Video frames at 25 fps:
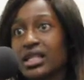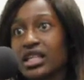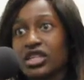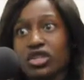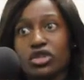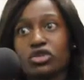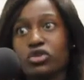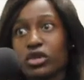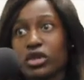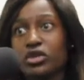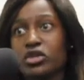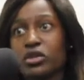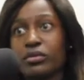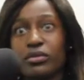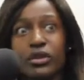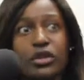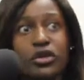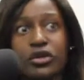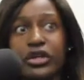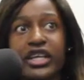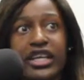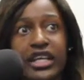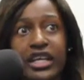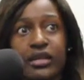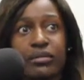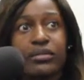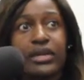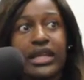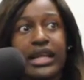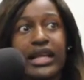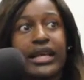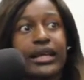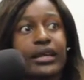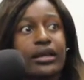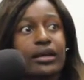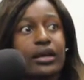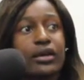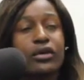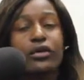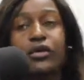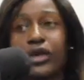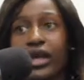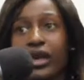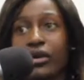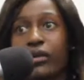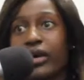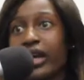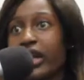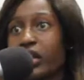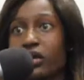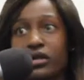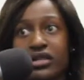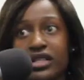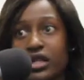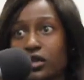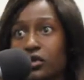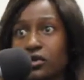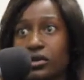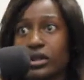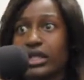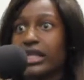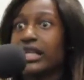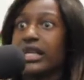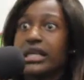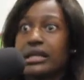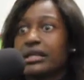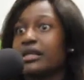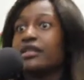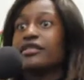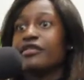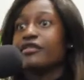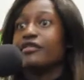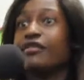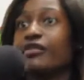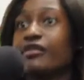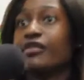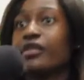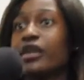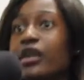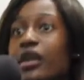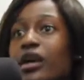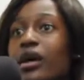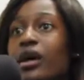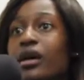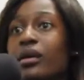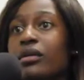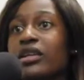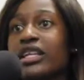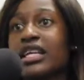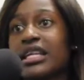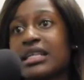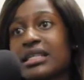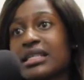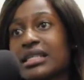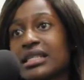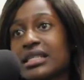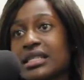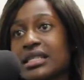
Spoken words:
They're just going to be looking at me like, okay, why are you sexually active? Yet,